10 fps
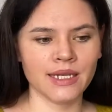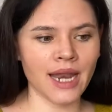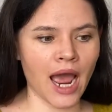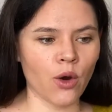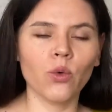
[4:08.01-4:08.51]

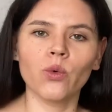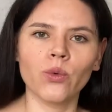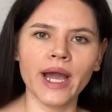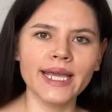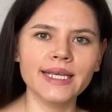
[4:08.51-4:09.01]
Now,
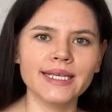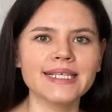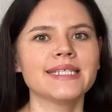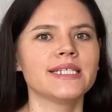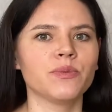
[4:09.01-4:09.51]
why
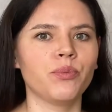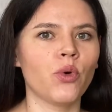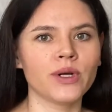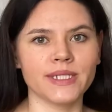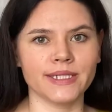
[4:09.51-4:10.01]
is it
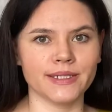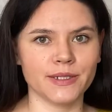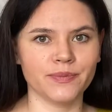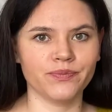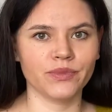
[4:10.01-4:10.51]
important?